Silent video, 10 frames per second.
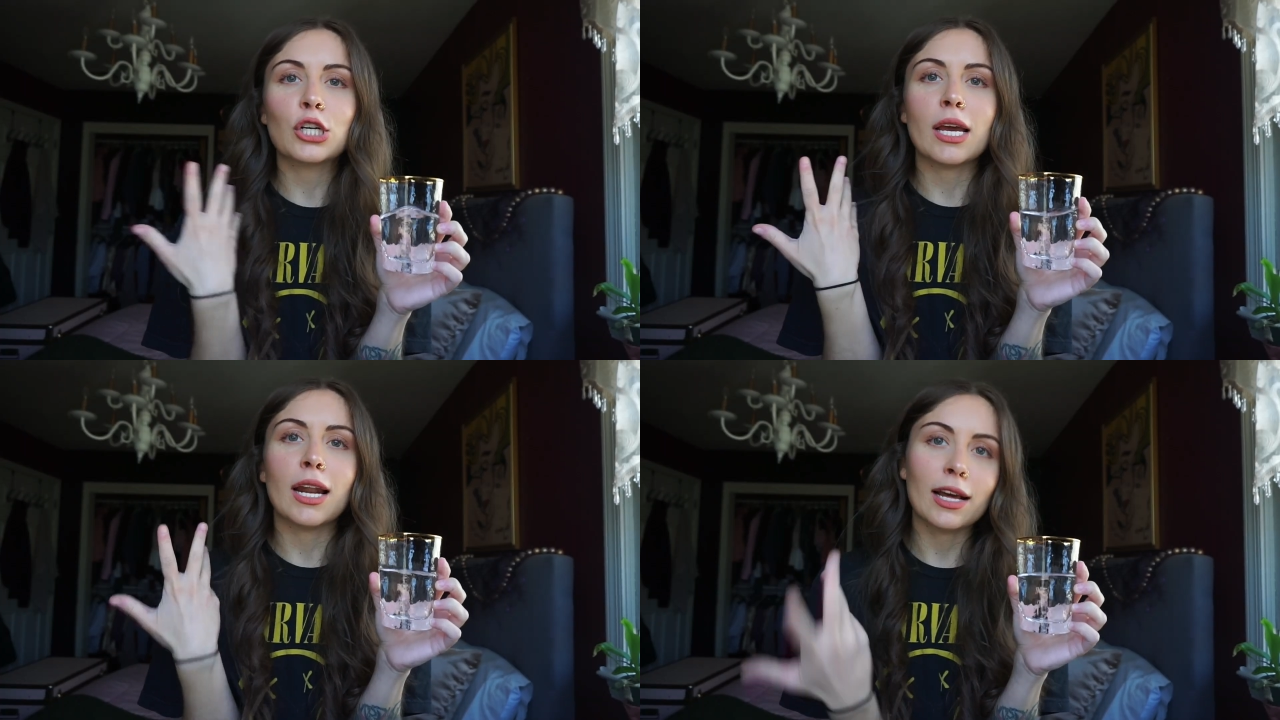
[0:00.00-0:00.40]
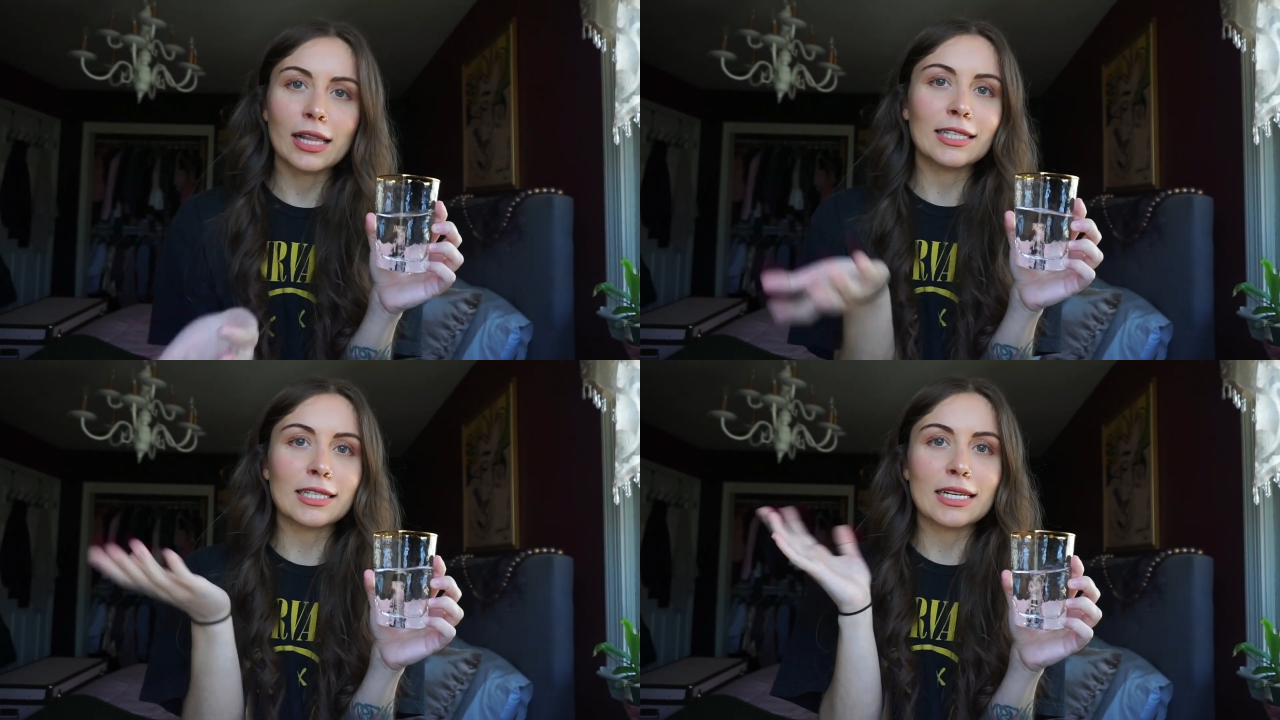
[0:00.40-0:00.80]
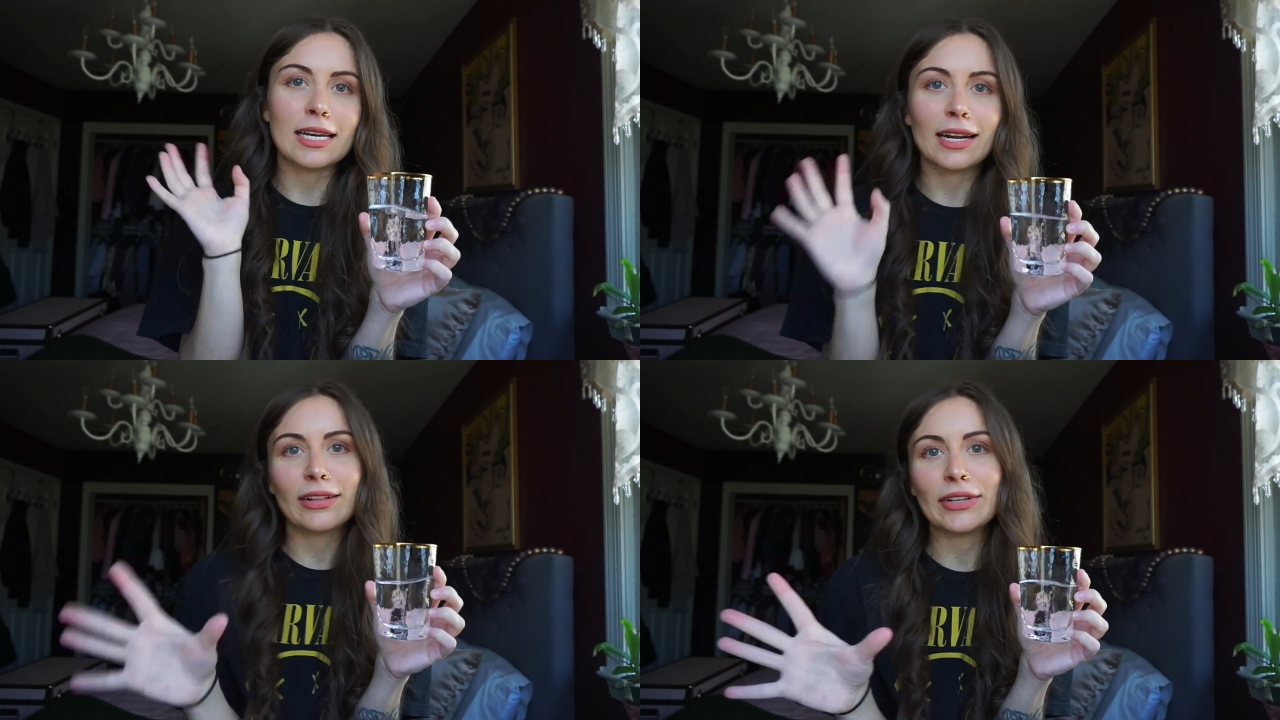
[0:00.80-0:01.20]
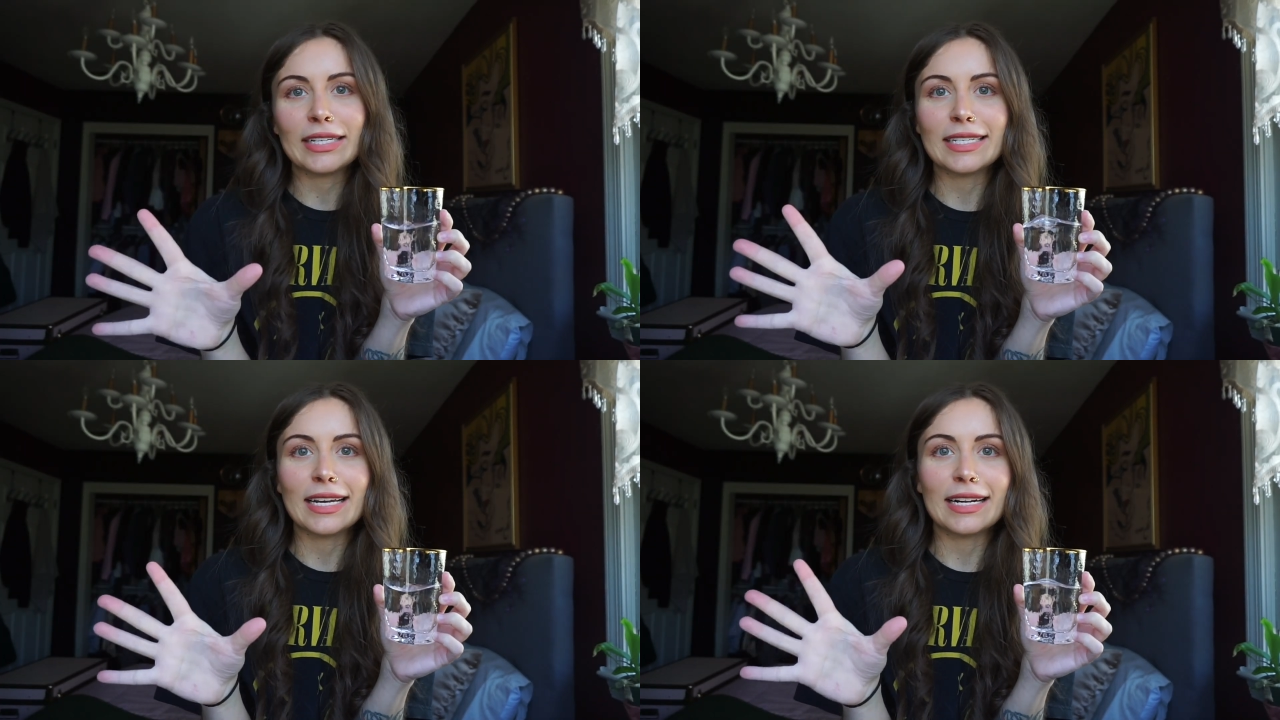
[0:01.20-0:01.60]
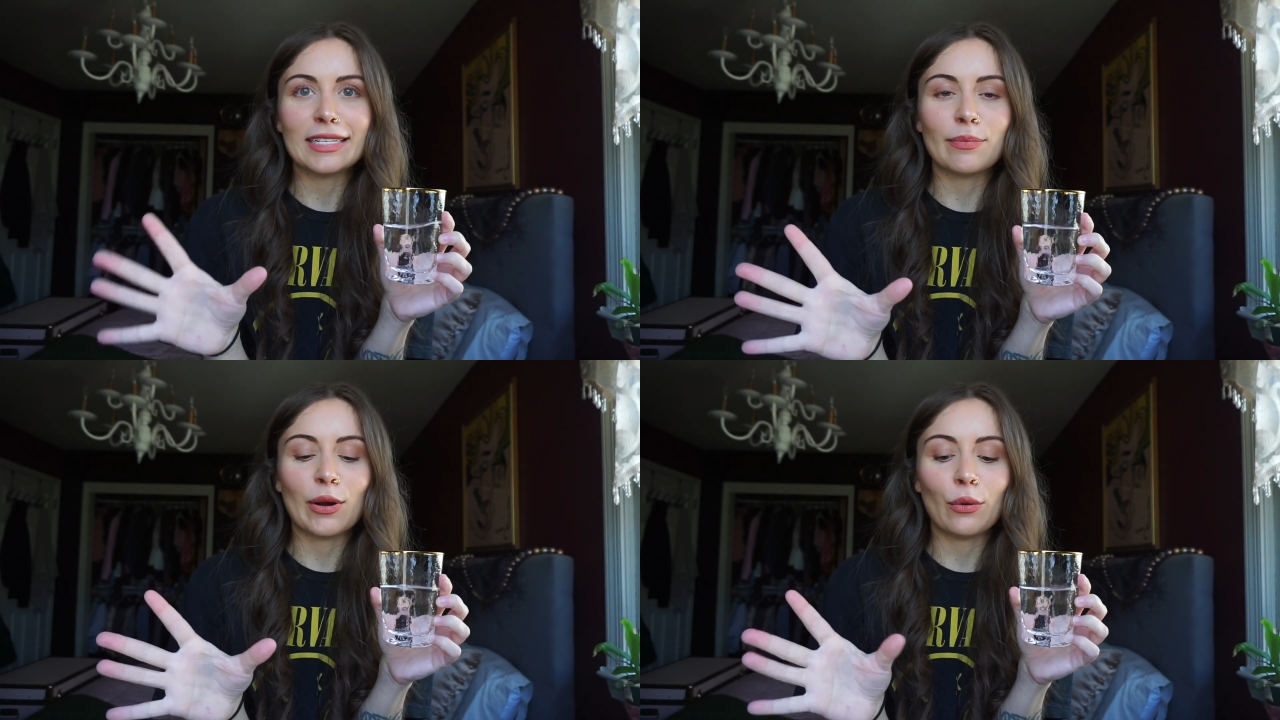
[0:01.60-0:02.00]
it, I cleansed it, I cleaned it, I
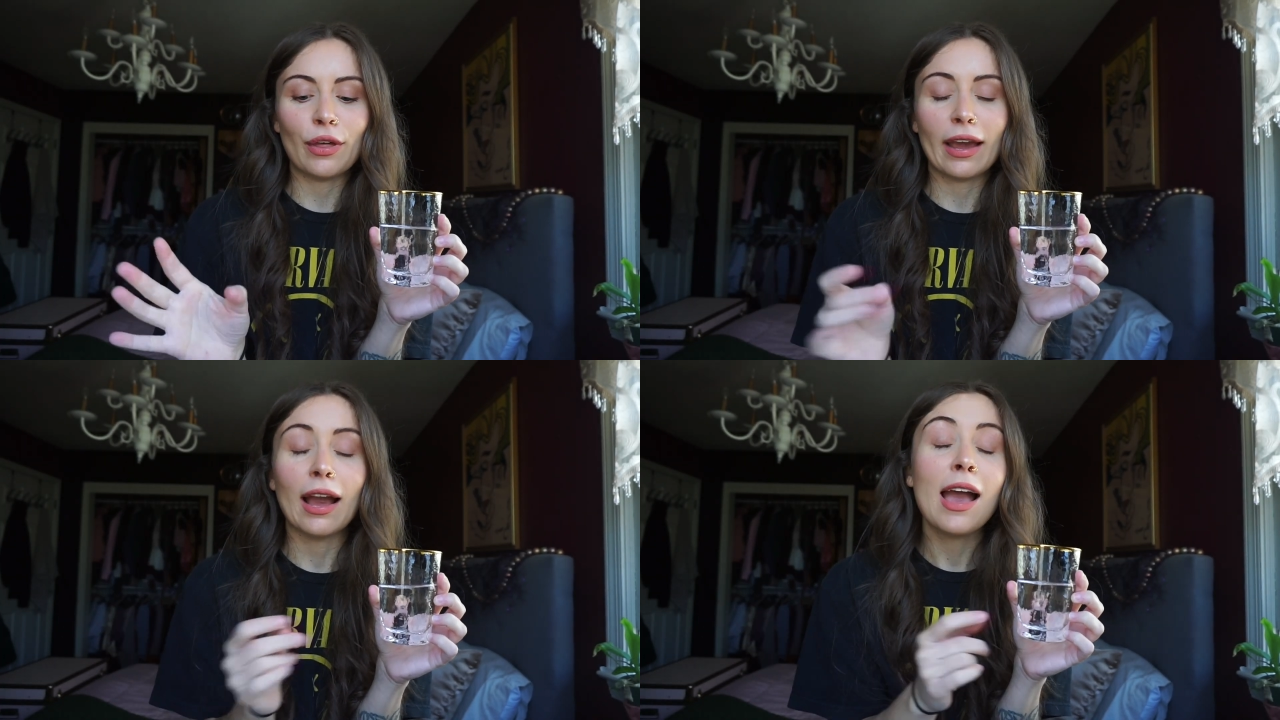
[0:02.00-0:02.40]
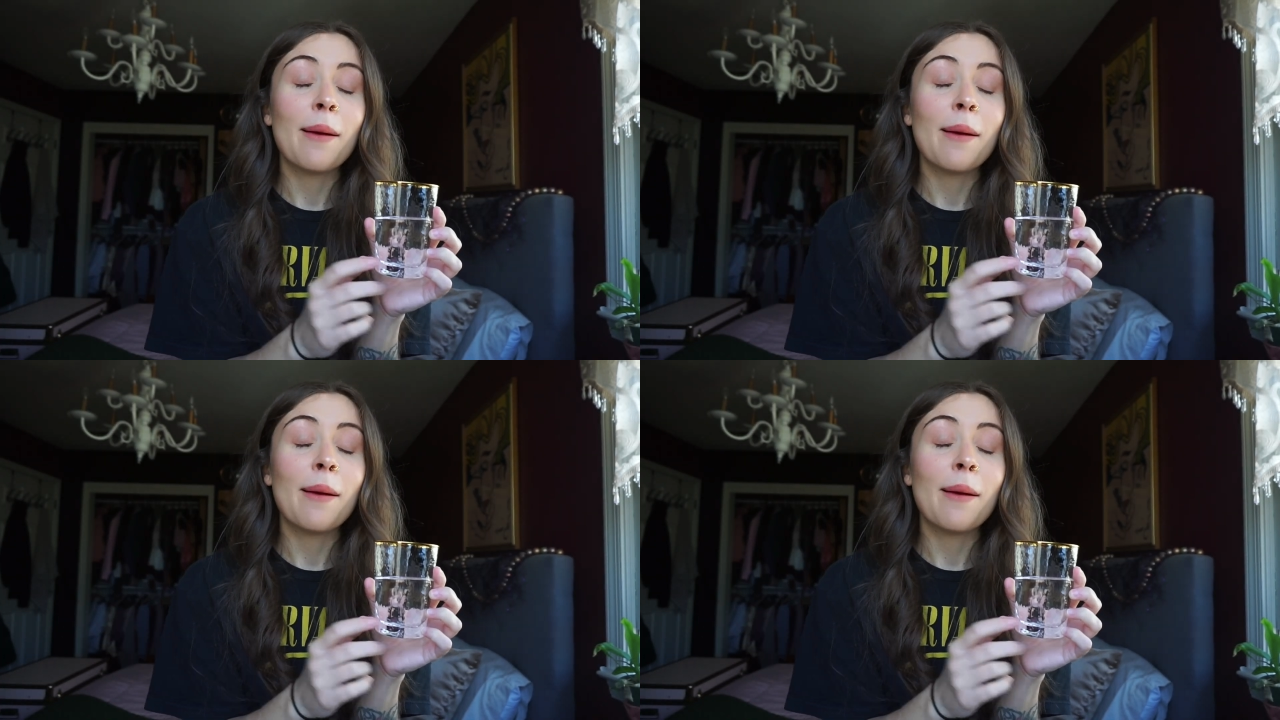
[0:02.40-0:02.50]
did my whole thing.